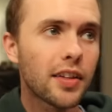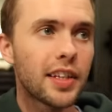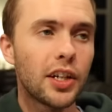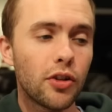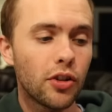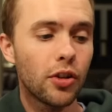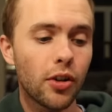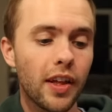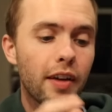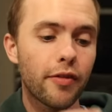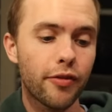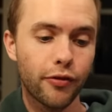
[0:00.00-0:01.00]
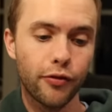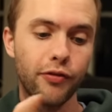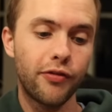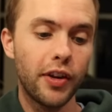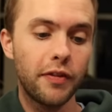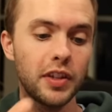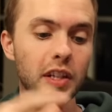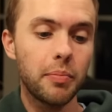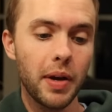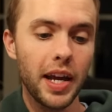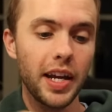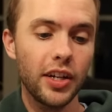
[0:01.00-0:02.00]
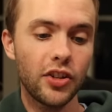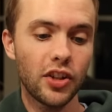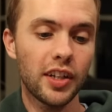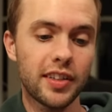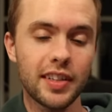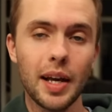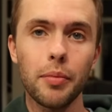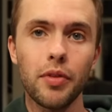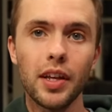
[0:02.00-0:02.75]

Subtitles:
us they do. You know that 50-page accept